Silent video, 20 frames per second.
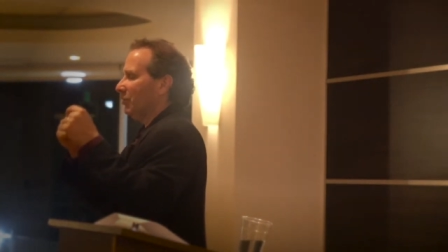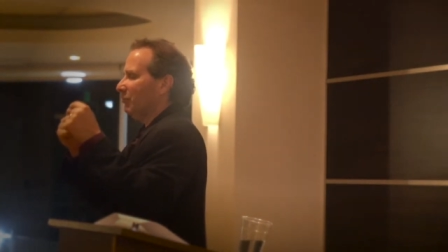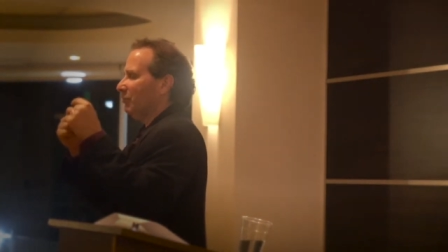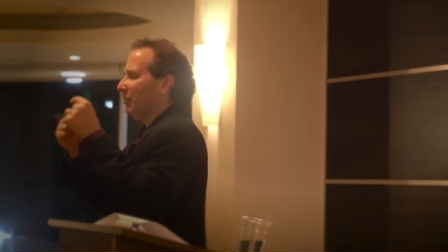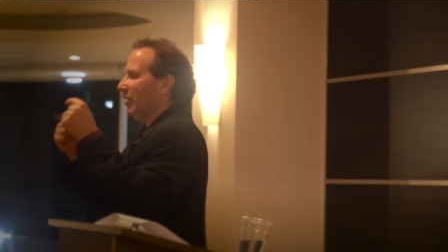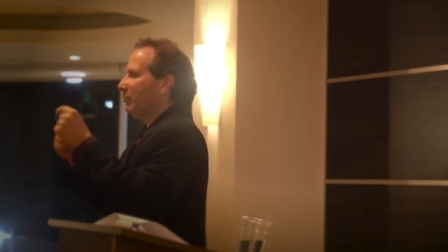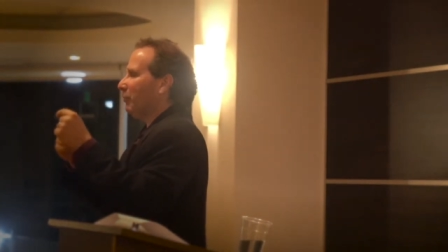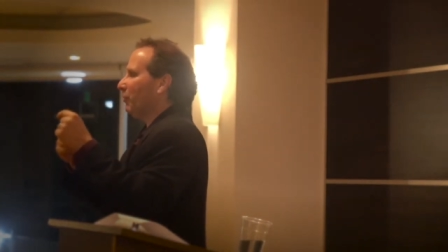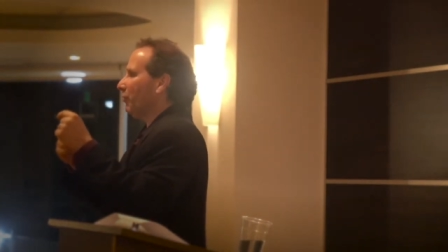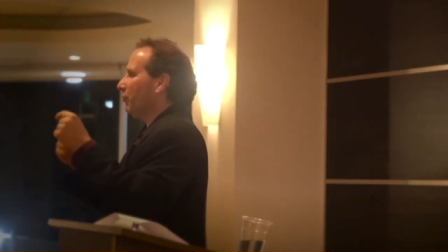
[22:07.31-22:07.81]

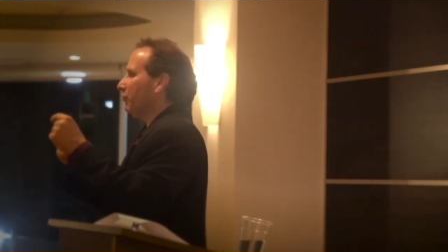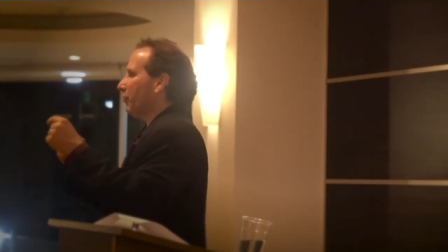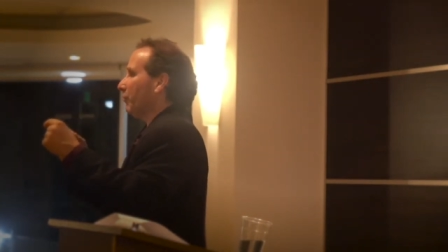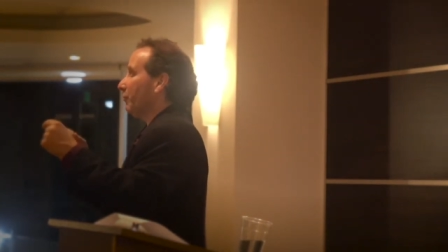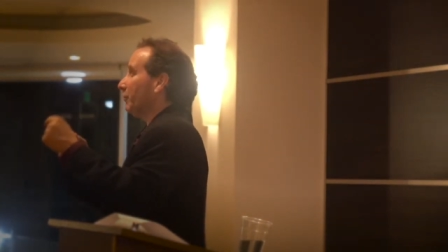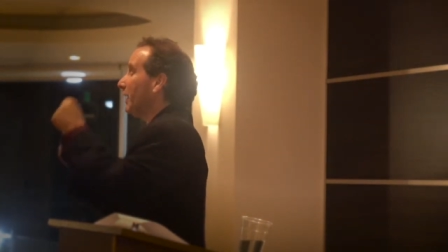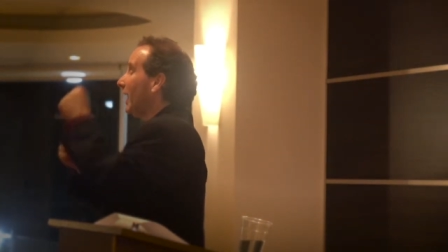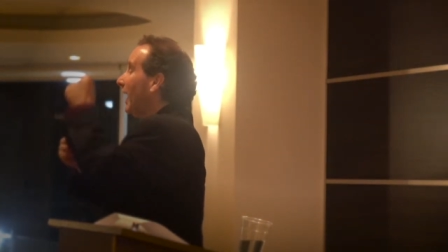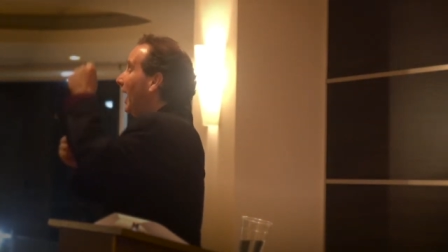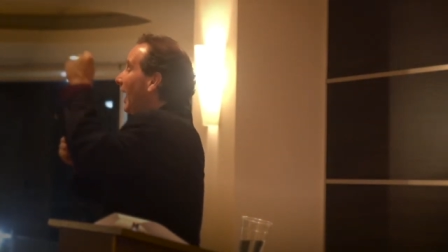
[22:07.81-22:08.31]
people from
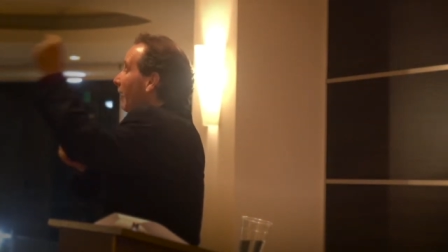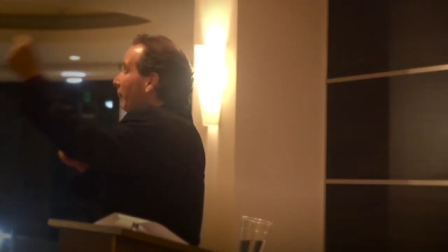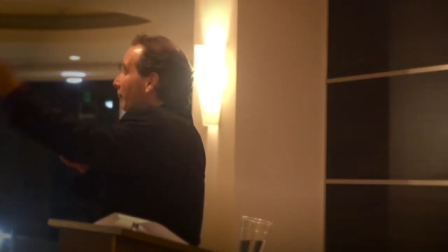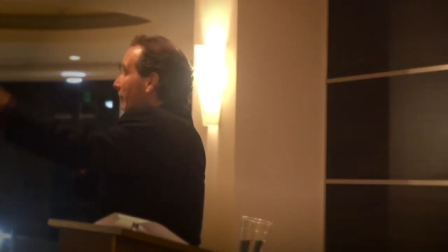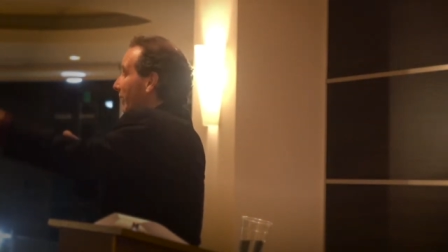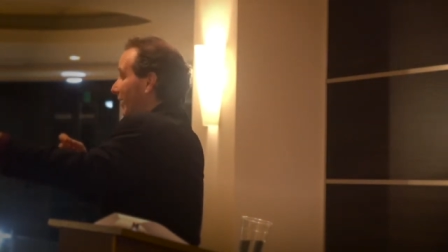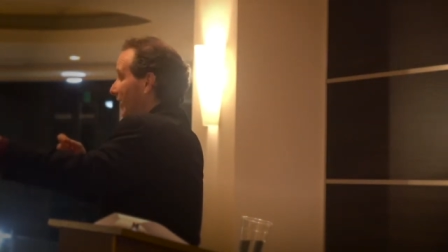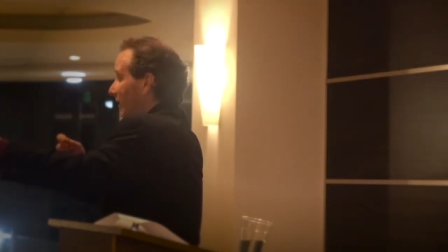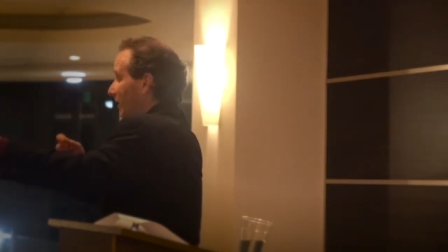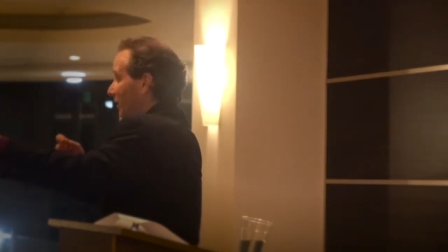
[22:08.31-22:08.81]

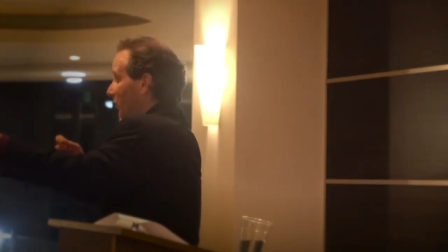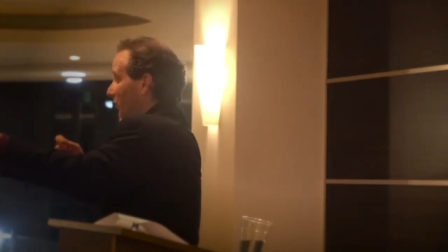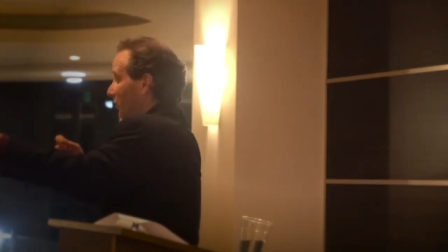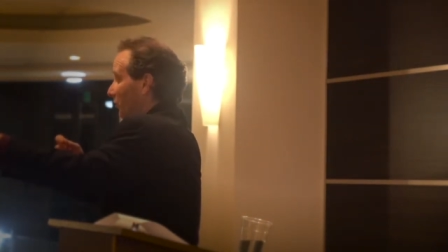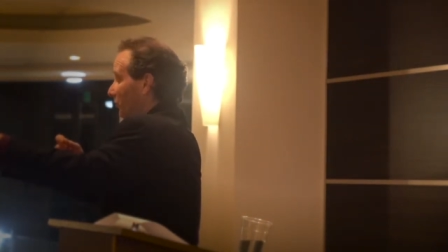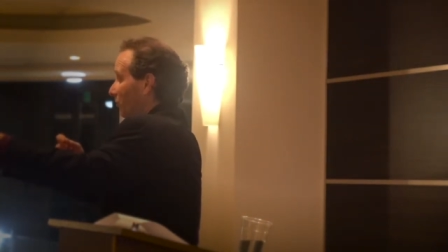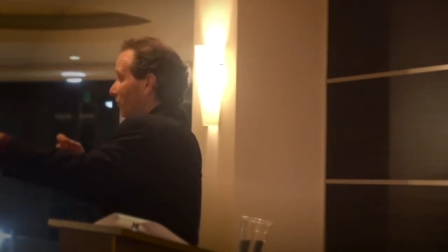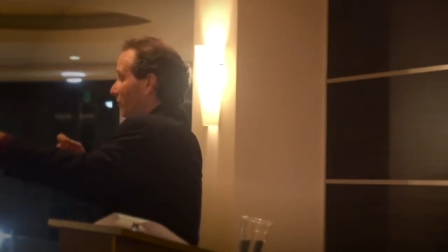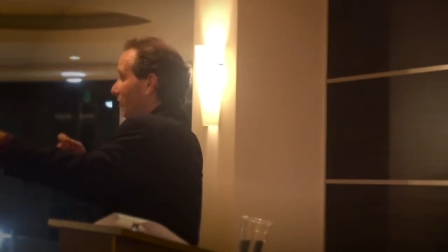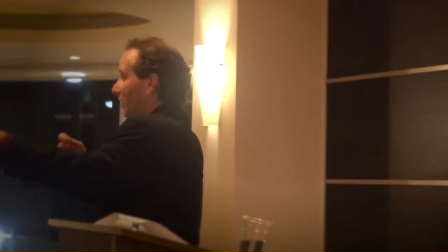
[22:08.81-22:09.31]
copying you.
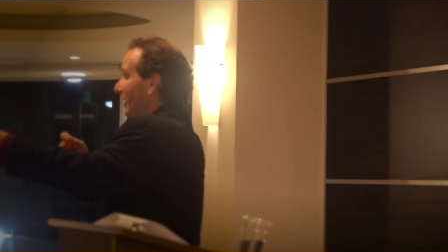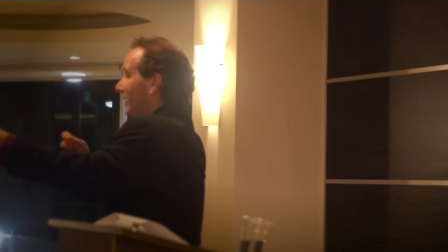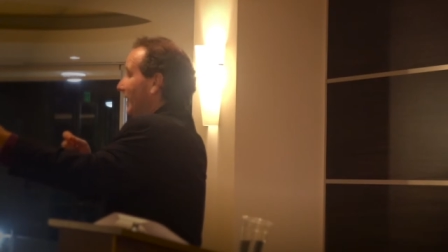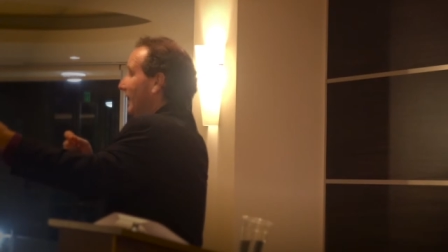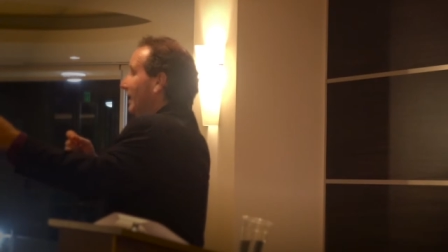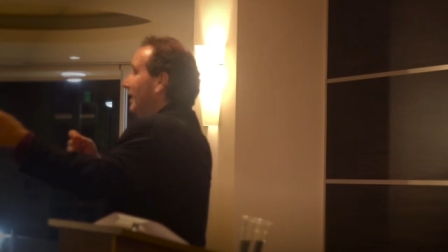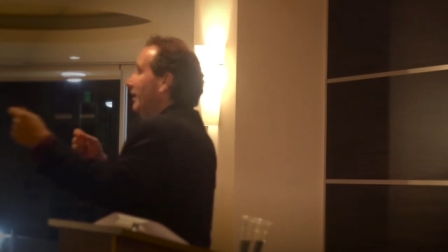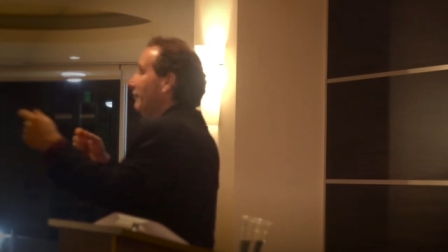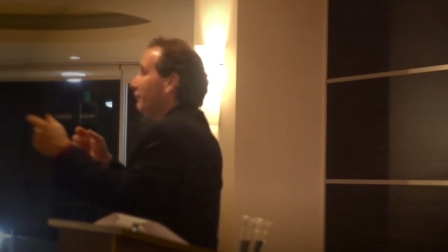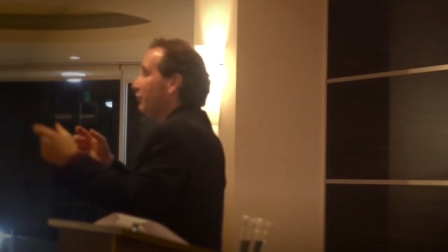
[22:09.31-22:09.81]

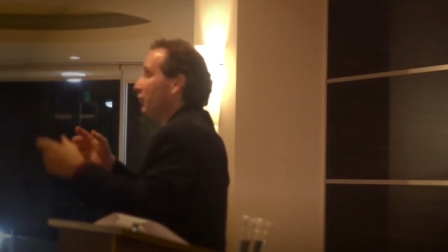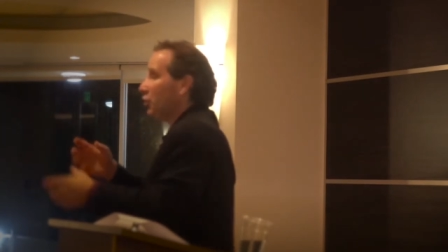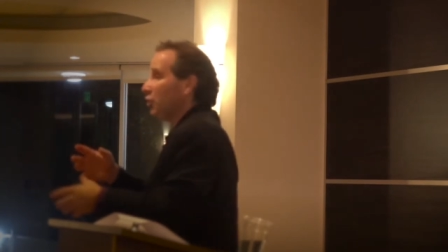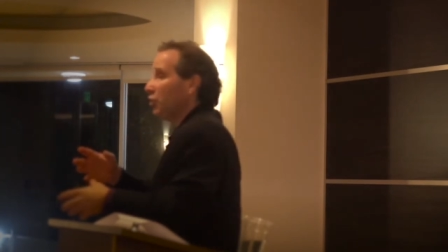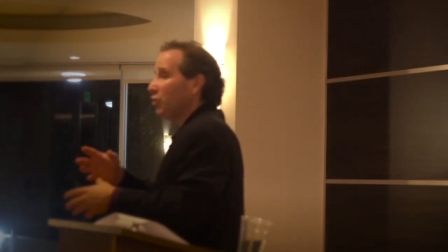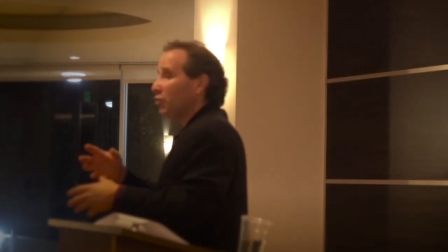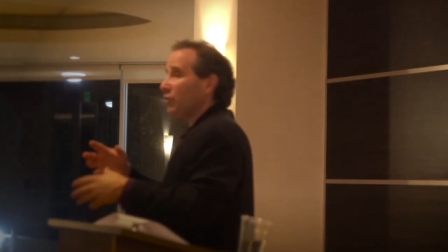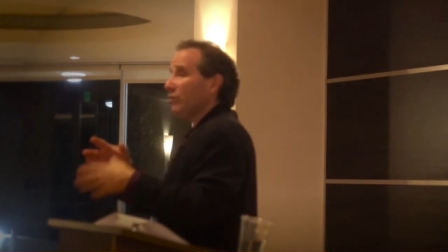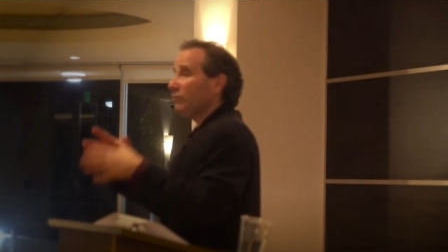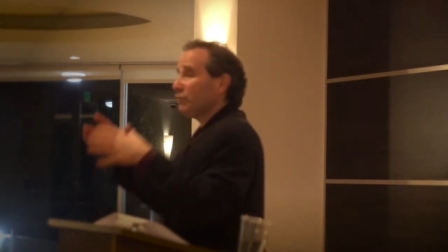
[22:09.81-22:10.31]
If
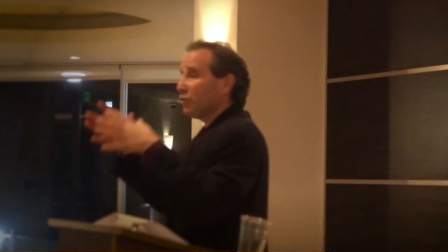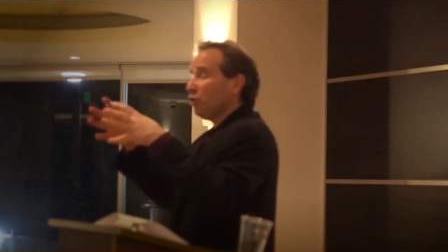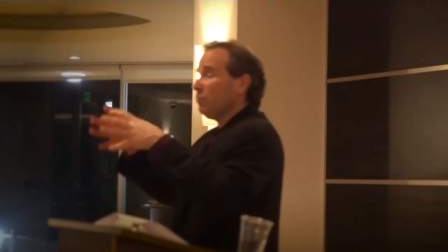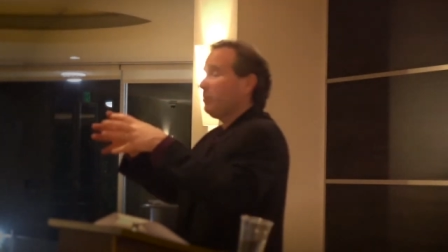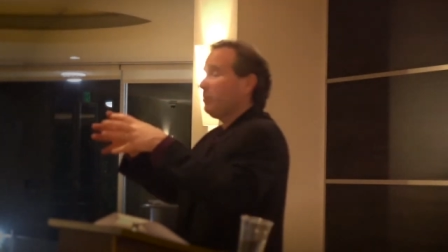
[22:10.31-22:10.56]
you, if two